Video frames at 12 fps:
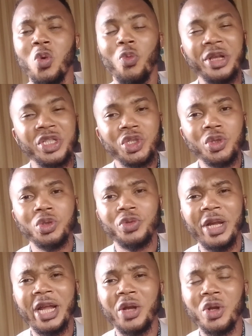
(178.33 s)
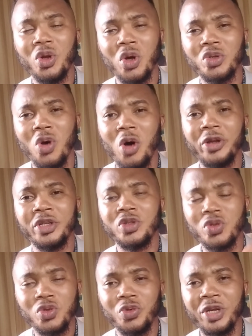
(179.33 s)
When children are not
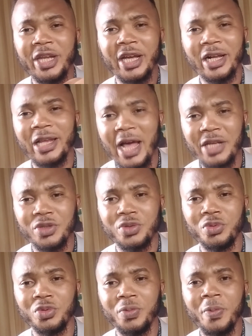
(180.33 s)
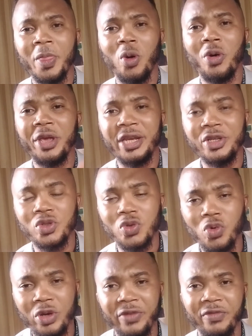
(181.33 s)
understood in the classroom or in the school